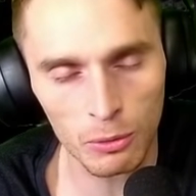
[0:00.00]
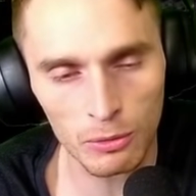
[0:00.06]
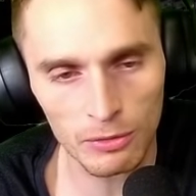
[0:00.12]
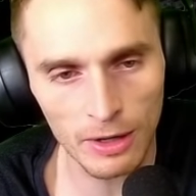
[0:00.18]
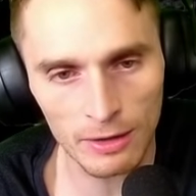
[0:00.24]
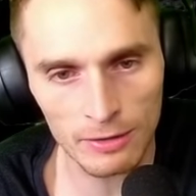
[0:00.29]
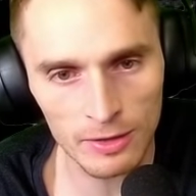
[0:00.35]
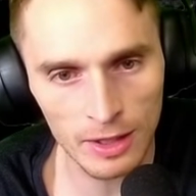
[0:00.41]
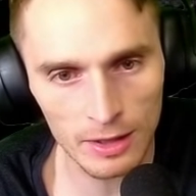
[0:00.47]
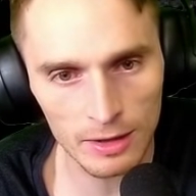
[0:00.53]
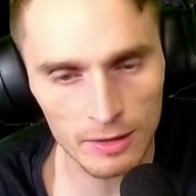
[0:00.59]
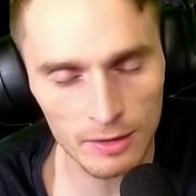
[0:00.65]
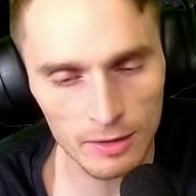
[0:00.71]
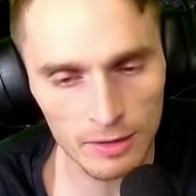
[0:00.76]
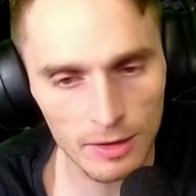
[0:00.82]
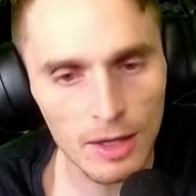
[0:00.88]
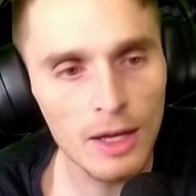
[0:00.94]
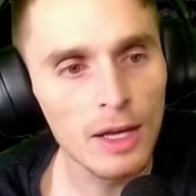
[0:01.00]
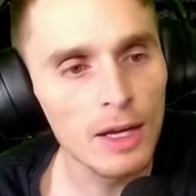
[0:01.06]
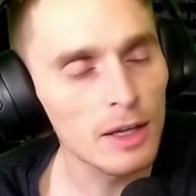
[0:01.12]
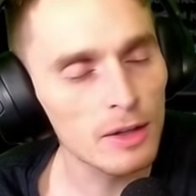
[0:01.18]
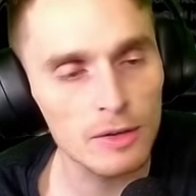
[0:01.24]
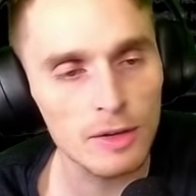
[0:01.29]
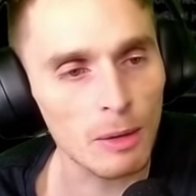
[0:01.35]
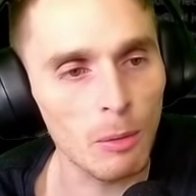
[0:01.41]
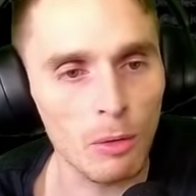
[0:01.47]
5 seconds
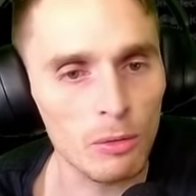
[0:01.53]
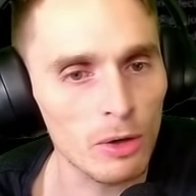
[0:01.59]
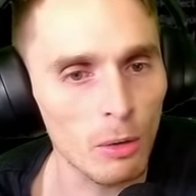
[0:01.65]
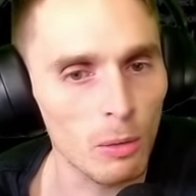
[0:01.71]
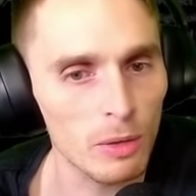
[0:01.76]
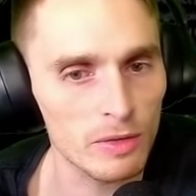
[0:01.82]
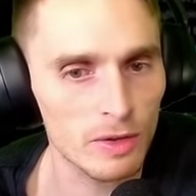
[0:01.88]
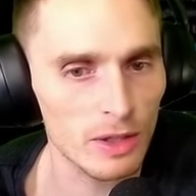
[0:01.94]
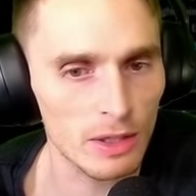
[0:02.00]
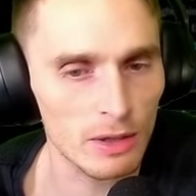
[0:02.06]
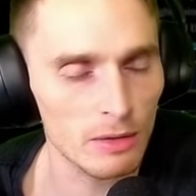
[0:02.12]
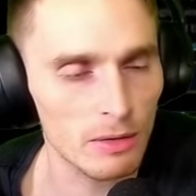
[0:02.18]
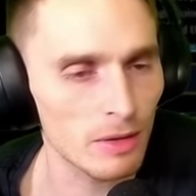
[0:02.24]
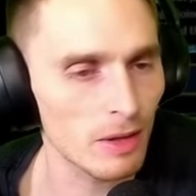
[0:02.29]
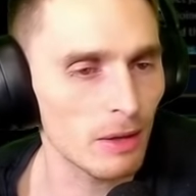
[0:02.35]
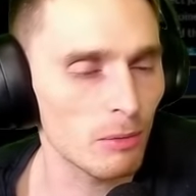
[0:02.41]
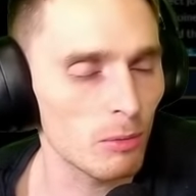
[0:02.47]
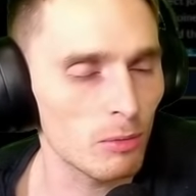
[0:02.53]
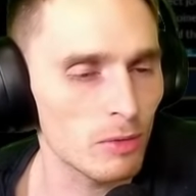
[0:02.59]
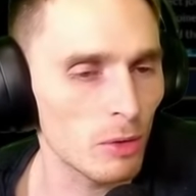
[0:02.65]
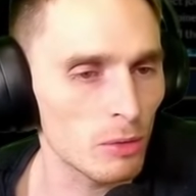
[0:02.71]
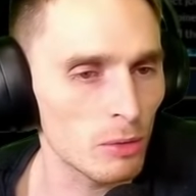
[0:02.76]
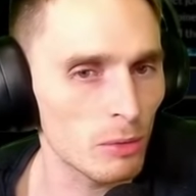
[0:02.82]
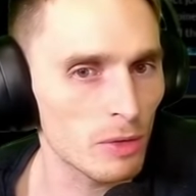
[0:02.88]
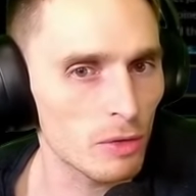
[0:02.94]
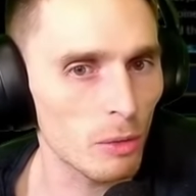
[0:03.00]
because they won't know what's gonna, they don't
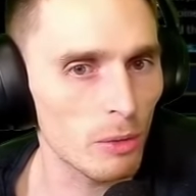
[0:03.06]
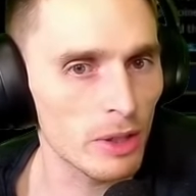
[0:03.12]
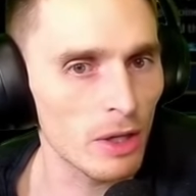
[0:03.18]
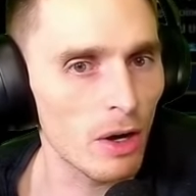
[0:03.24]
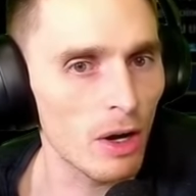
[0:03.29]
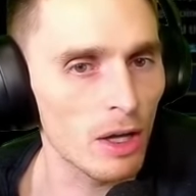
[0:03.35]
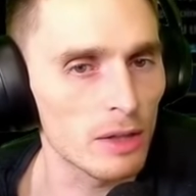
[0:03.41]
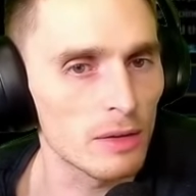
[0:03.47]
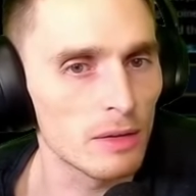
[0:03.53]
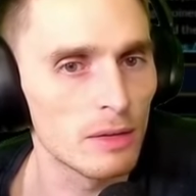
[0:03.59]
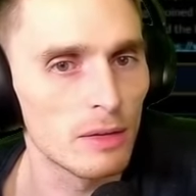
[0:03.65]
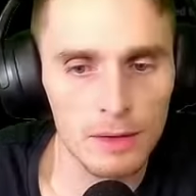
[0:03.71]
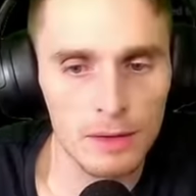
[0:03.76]
know what's going on.